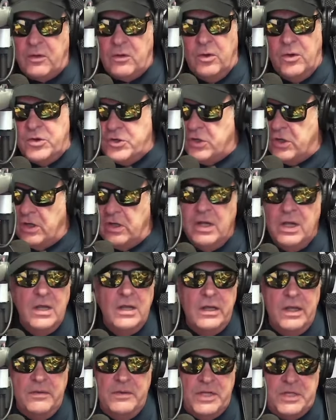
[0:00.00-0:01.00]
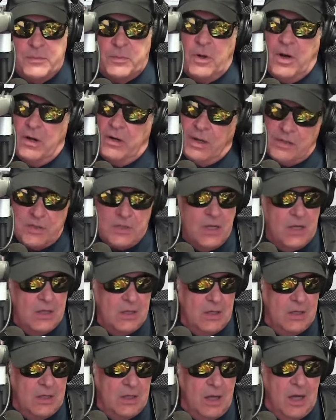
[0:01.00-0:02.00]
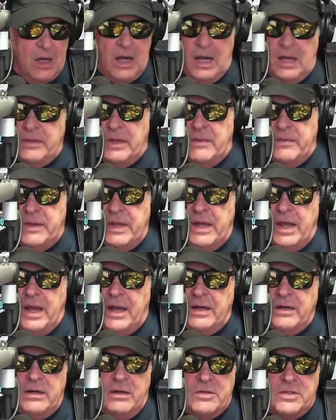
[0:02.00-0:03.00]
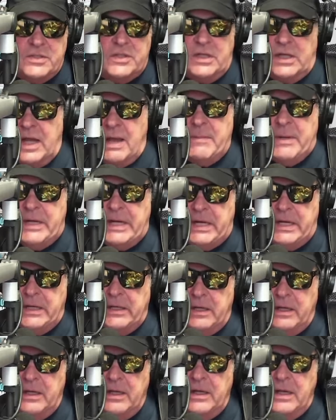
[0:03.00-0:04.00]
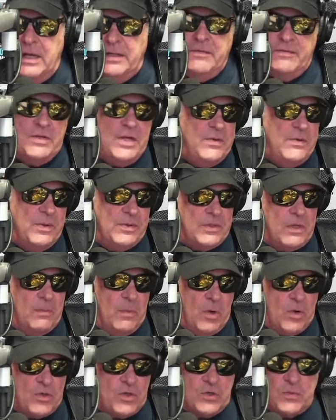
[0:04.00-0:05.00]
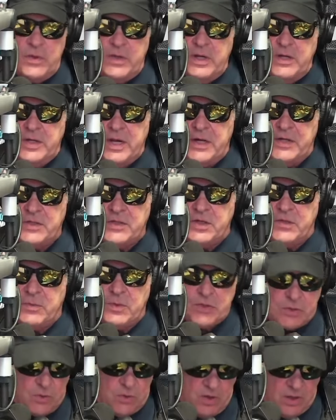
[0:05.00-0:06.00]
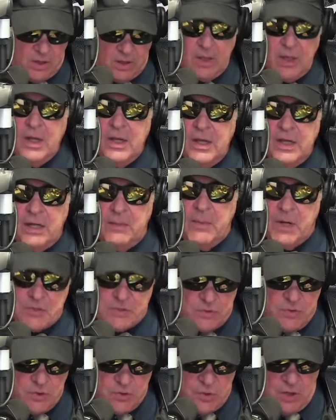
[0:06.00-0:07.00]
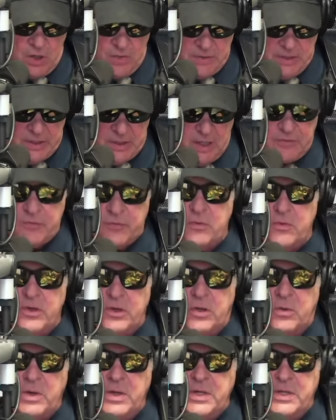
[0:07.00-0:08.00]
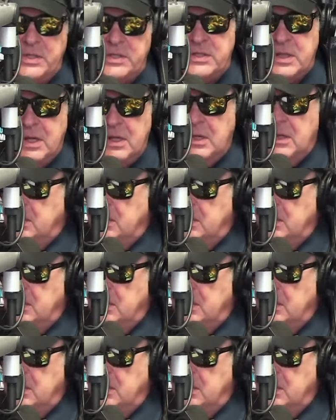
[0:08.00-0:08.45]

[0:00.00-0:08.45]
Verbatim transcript: hurt you in these products, and then they add lemonine. And you've seen those commercials where they take citrus oil in a mustard jar and they cut through the grease. Yeah,